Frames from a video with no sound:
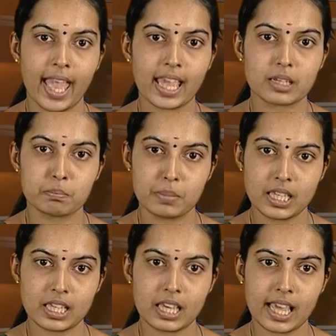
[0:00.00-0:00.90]
and
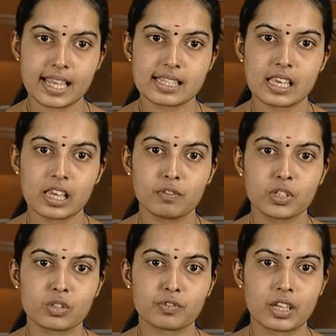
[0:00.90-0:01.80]
B as the
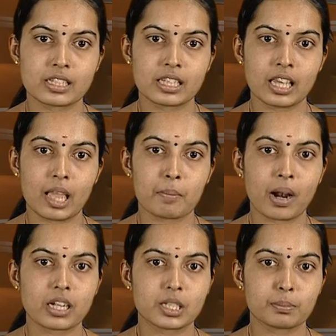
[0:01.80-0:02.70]
event of getting a
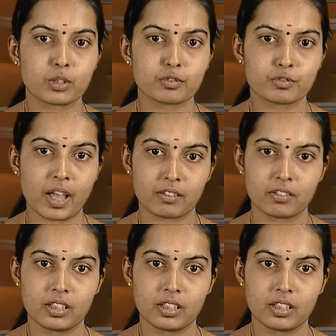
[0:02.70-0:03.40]
multiple of 5.